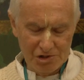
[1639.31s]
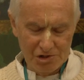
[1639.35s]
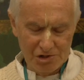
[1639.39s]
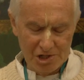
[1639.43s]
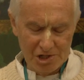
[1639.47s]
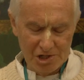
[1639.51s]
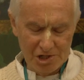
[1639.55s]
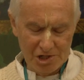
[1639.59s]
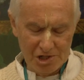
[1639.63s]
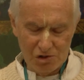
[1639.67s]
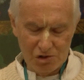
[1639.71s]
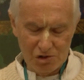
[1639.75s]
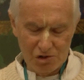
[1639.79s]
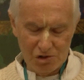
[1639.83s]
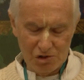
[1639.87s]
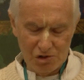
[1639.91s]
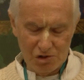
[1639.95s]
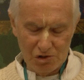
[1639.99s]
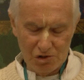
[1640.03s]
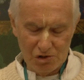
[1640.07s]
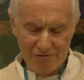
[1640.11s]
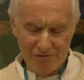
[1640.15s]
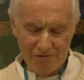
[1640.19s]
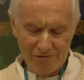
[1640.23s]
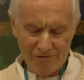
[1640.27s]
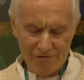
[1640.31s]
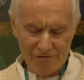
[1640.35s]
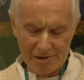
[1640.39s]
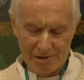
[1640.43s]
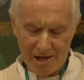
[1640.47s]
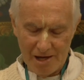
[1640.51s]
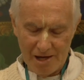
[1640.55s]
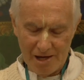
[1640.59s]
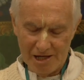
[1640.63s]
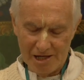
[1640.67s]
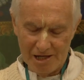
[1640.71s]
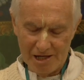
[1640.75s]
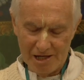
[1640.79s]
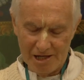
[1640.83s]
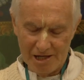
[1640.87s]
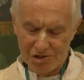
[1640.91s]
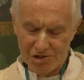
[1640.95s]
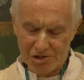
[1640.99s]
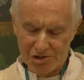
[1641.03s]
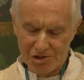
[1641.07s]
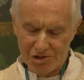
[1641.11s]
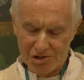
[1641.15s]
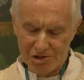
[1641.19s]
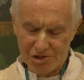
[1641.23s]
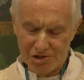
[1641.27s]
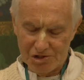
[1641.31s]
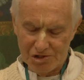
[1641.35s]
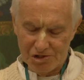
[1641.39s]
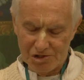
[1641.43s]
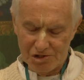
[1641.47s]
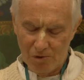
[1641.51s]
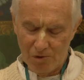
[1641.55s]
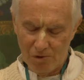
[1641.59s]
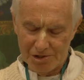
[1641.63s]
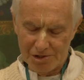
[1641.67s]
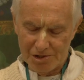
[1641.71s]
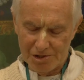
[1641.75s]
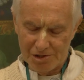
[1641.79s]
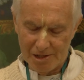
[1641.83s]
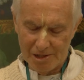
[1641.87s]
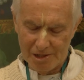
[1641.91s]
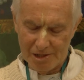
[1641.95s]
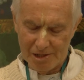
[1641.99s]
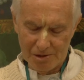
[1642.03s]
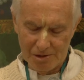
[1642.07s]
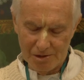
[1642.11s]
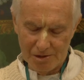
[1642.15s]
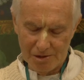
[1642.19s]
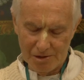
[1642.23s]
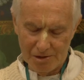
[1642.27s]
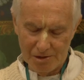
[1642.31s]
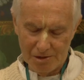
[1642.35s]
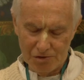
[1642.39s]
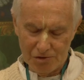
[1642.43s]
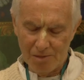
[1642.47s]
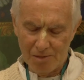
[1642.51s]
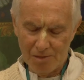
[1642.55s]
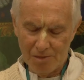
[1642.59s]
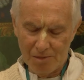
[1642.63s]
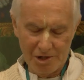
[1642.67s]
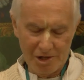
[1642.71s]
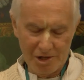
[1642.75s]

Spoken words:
Had he somewhat abate.